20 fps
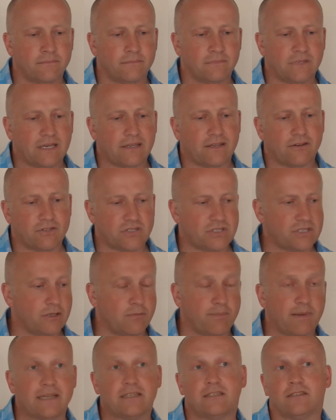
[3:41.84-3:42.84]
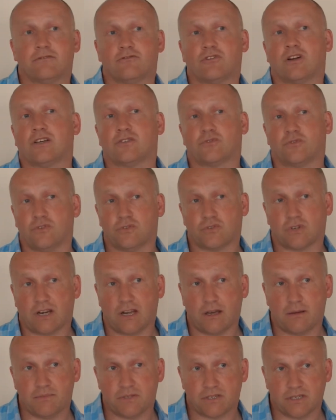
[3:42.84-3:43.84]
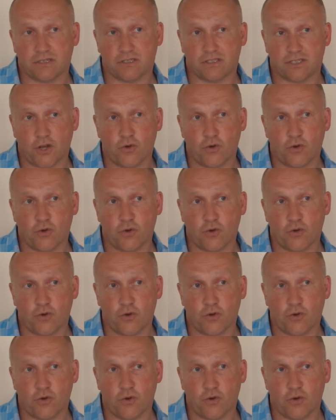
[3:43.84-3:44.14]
Yet there are still plenty of grassroots clubs that